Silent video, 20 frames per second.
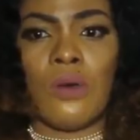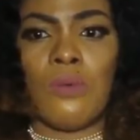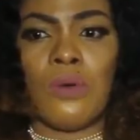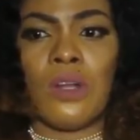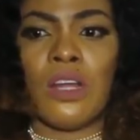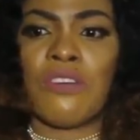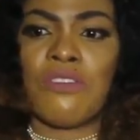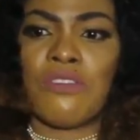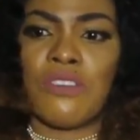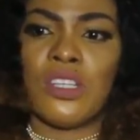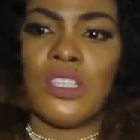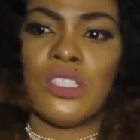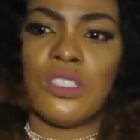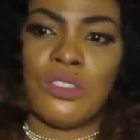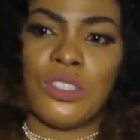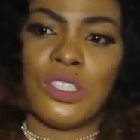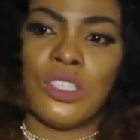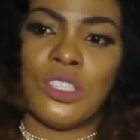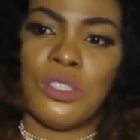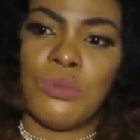When I
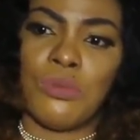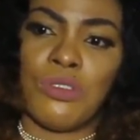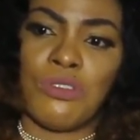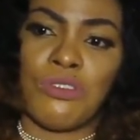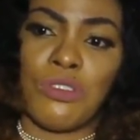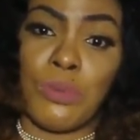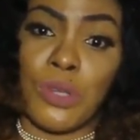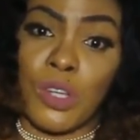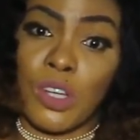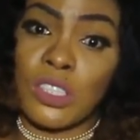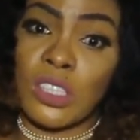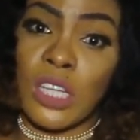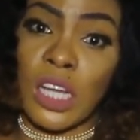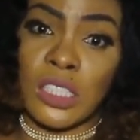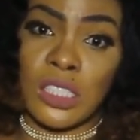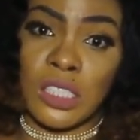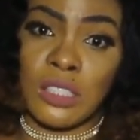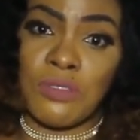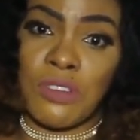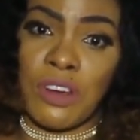finish doing the movie, because I
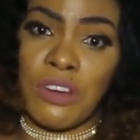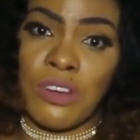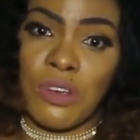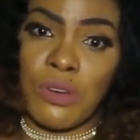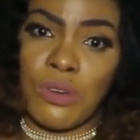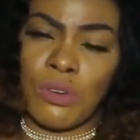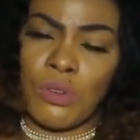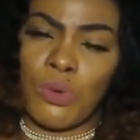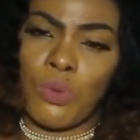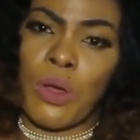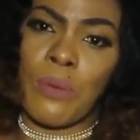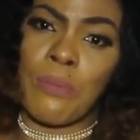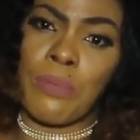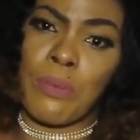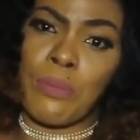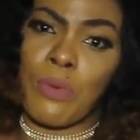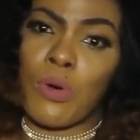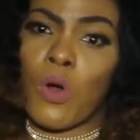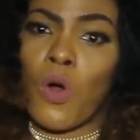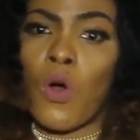did very good, when
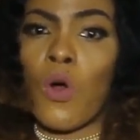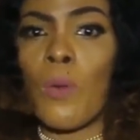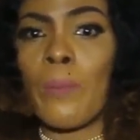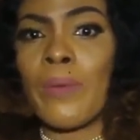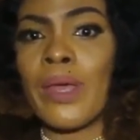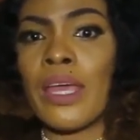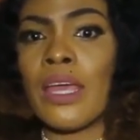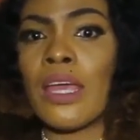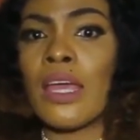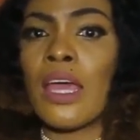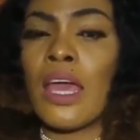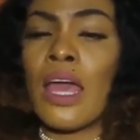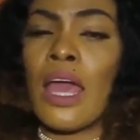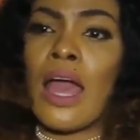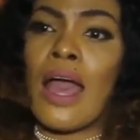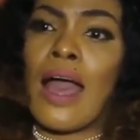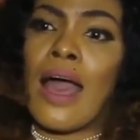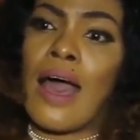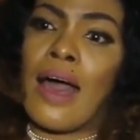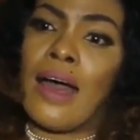people call me
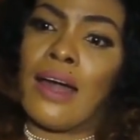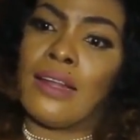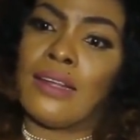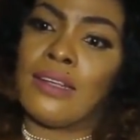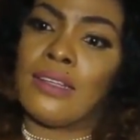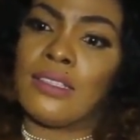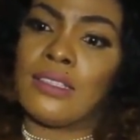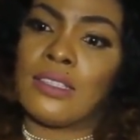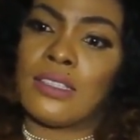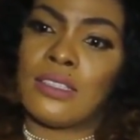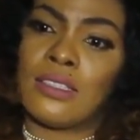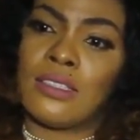and